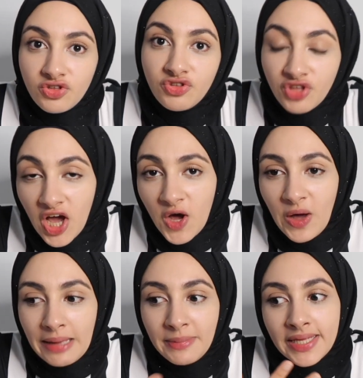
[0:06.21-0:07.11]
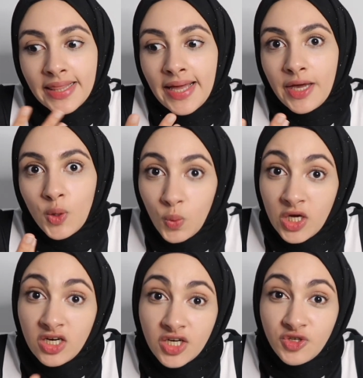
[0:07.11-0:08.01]
No, I mean like,
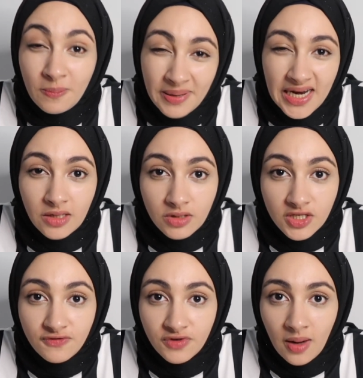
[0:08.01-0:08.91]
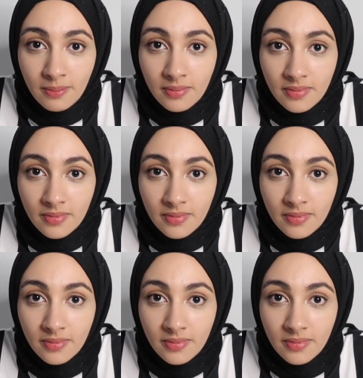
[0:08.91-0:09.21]
where are your parents from?